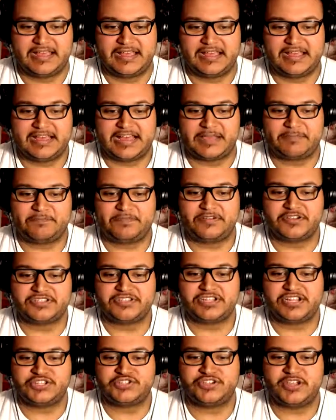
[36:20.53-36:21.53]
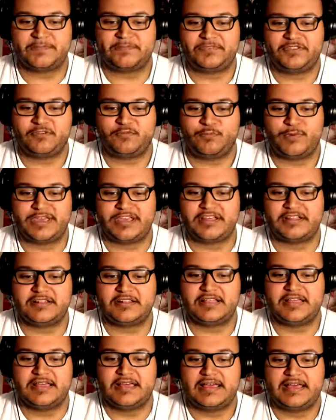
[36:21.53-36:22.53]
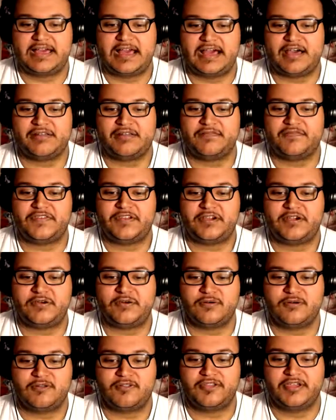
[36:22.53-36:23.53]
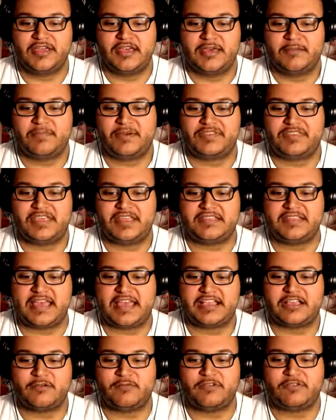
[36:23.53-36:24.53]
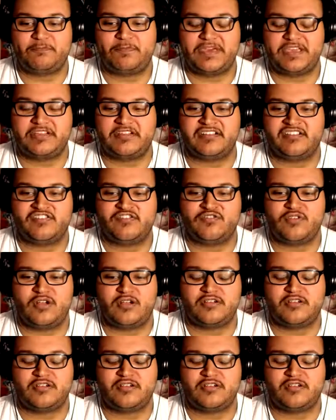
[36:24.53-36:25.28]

I pushed and tripped to wiggle out of their hold, but the attacker was bigger and stronger